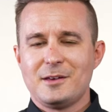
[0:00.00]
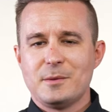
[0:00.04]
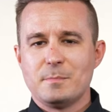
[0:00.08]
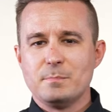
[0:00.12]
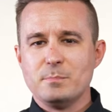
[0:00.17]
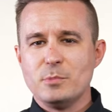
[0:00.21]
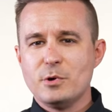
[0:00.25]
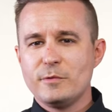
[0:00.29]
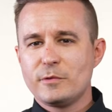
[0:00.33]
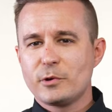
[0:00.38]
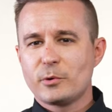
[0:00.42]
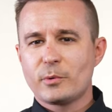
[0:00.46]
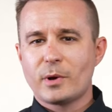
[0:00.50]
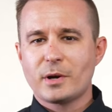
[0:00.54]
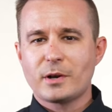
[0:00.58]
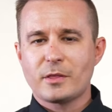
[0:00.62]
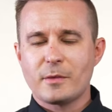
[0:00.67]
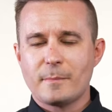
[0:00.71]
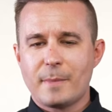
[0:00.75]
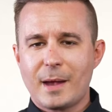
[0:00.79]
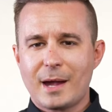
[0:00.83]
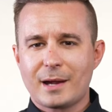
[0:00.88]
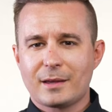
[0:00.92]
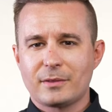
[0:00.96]
Moving around to
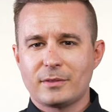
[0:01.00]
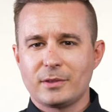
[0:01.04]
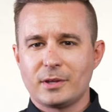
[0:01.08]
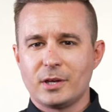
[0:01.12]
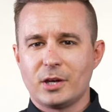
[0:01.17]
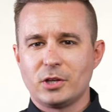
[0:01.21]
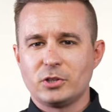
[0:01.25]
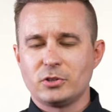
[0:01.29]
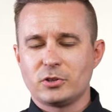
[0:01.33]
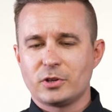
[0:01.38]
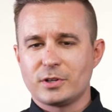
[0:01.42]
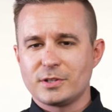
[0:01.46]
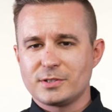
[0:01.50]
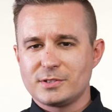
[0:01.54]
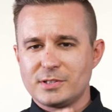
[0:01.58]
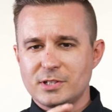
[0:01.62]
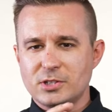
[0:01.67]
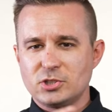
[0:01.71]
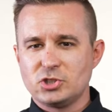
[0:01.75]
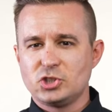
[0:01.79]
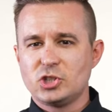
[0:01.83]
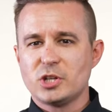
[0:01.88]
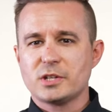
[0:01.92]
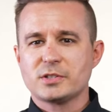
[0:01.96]
the back of the gun, you're gonna see
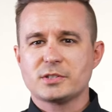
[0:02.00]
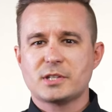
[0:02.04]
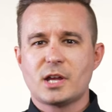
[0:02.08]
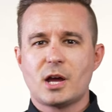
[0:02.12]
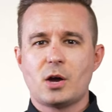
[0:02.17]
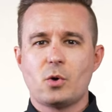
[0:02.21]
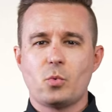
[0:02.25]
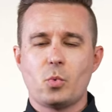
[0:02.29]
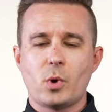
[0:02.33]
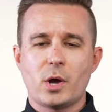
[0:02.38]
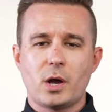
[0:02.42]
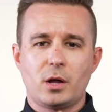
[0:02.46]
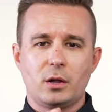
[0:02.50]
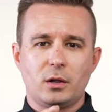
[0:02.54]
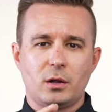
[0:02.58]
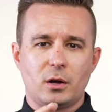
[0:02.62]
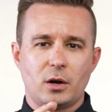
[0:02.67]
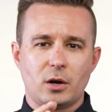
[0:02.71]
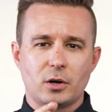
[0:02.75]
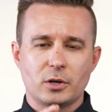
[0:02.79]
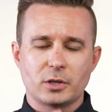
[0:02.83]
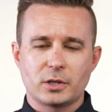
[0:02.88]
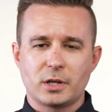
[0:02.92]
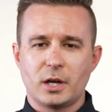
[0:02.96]
just how well
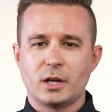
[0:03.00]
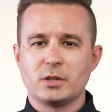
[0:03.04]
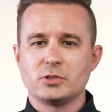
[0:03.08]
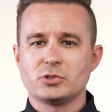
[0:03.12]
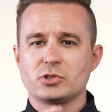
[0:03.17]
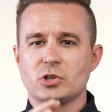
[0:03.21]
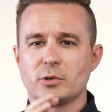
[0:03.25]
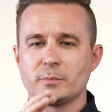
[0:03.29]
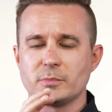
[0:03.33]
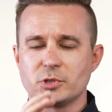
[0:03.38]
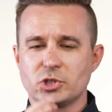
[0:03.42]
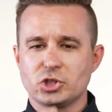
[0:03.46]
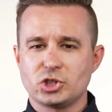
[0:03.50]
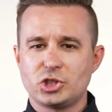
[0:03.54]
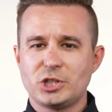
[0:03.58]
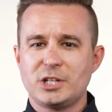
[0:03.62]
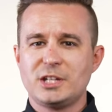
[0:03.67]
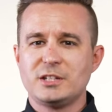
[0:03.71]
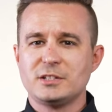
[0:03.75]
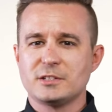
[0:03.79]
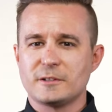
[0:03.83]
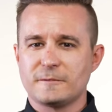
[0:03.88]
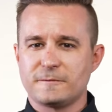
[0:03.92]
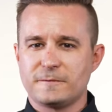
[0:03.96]
our guns are
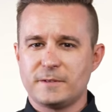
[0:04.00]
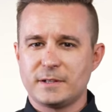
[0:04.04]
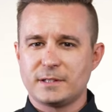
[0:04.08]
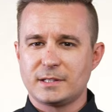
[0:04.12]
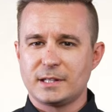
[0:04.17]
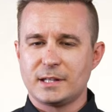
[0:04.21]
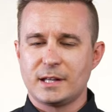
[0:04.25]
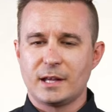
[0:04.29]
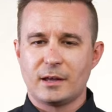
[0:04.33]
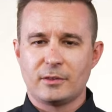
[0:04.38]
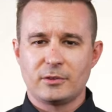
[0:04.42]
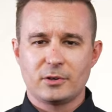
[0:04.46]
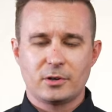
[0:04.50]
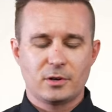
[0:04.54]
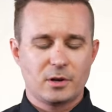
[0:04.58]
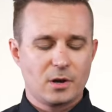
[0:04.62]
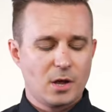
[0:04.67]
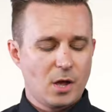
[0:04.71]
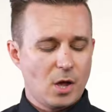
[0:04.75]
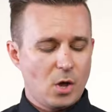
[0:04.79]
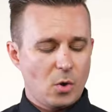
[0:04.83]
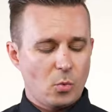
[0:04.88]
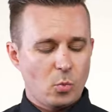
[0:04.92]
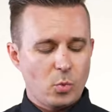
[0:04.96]
machined to fit together.
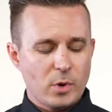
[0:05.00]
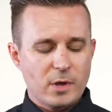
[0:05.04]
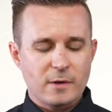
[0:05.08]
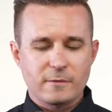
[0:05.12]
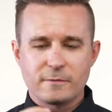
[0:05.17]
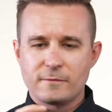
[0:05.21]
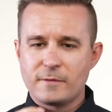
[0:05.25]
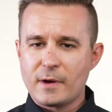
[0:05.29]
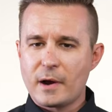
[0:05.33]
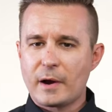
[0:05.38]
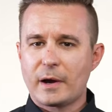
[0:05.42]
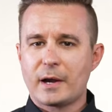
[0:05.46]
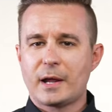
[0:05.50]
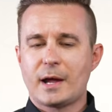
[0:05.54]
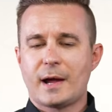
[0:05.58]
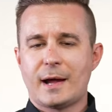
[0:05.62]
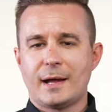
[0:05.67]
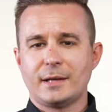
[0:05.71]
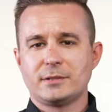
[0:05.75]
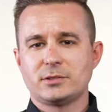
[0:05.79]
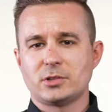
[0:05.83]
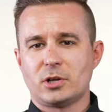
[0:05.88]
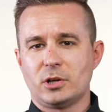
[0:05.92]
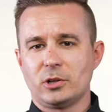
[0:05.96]
We have very
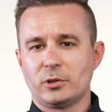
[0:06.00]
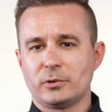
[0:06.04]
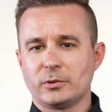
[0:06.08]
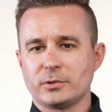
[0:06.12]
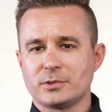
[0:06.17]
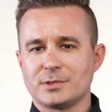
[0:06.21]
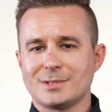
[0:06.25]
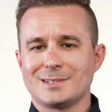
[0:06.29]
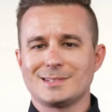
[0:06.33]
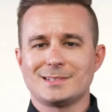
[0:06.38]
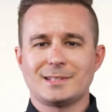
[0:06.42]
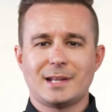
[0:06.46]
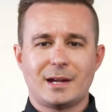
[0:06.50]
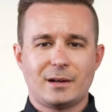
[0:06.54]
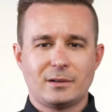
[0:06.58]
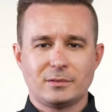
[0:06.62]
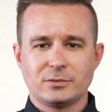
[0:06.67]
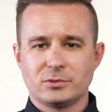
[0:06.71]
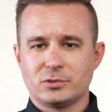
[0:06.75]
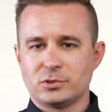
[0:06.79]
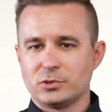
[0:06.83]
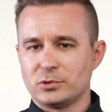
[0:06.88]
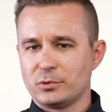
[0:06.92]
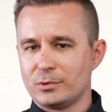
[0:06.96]
high tolerances
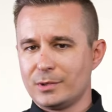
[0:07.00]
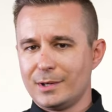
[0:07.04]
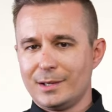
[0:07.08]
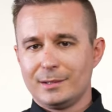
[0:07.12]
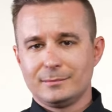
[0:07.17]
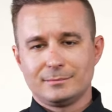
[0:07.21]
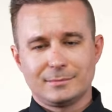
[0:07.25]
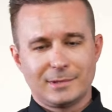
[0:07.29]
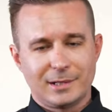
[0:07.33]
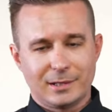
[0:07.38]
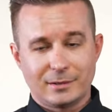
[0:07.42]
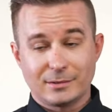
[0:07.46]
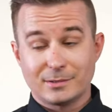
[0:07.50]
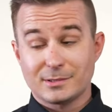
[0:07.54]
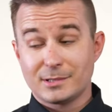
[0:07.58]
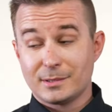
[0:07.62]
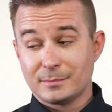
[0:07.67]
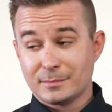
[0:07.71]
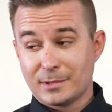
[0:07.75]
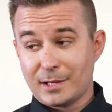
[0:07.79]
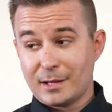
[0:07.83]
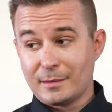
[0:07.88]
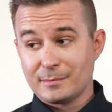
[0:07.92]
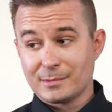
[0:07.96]
down to, you know,
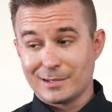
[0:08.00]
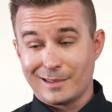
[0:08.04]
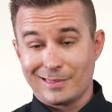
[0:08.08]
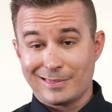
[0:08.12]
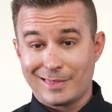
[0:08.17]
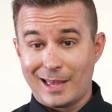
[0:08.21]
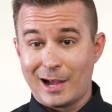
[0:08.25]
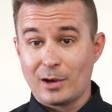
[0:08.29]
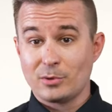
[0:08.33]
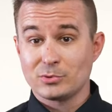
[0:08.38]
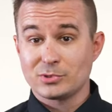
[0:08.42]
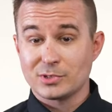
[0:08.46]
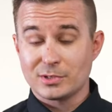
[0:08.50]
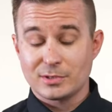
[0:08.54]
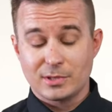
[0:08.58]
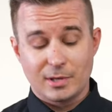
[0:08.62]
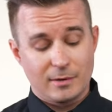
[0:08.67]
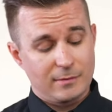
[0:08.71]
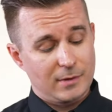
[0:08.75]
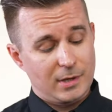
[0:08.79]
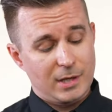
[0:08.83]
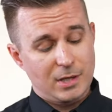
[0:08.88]
sometimes a thousandth of an